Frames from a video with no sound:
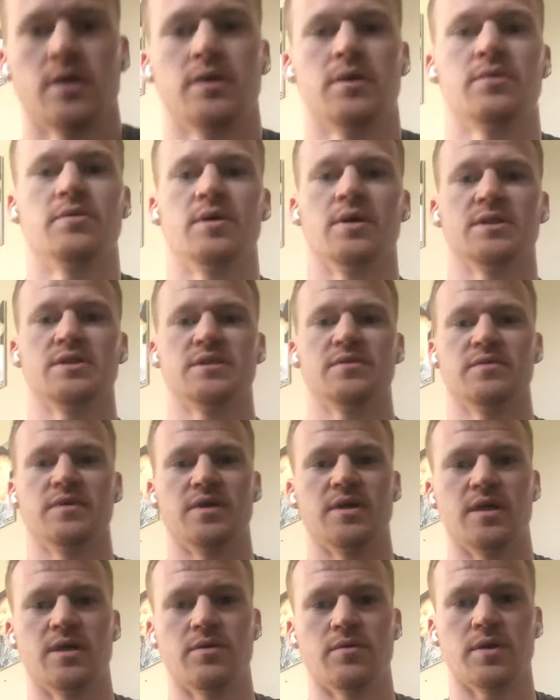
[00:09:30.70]
relatively
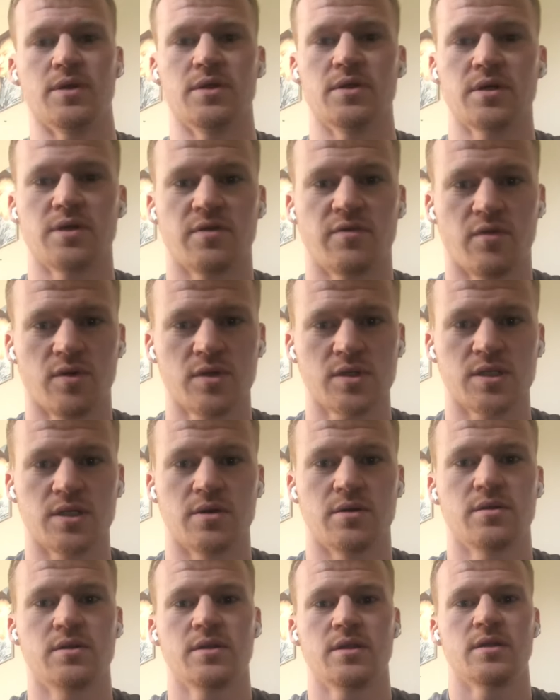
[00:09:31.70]
what you're looking for. So
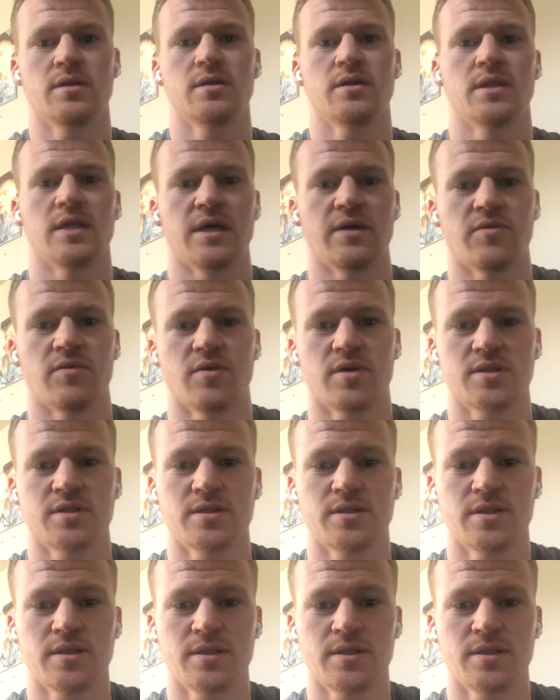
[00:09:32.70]
thank you for watching.